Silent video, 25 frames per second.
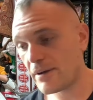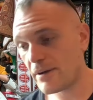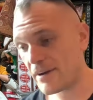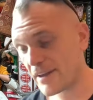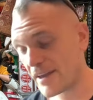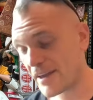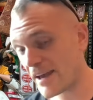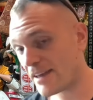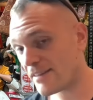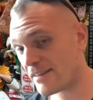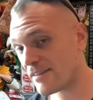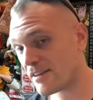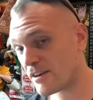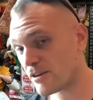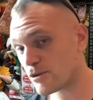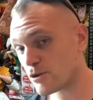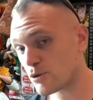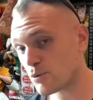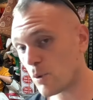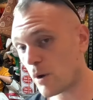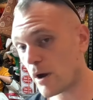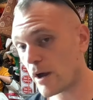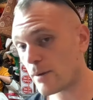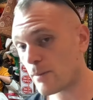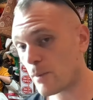And again, this
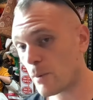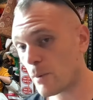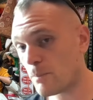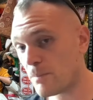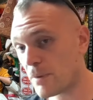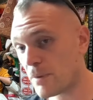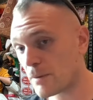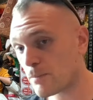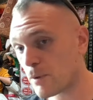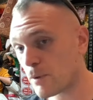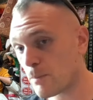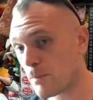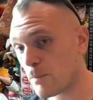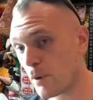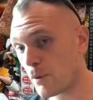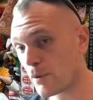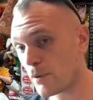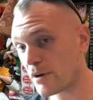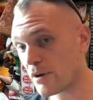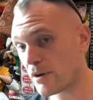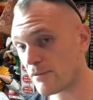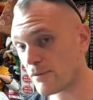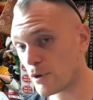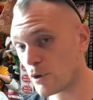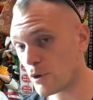is why I'm a big
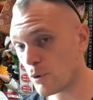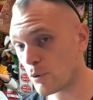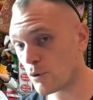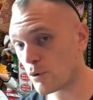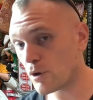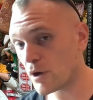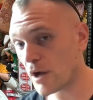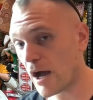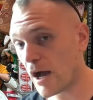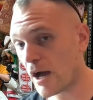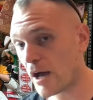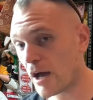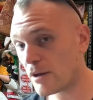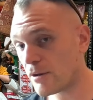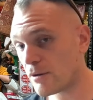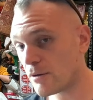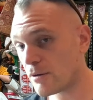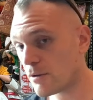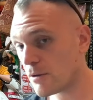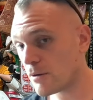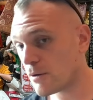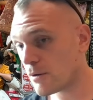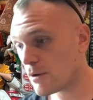proponent of a local guide.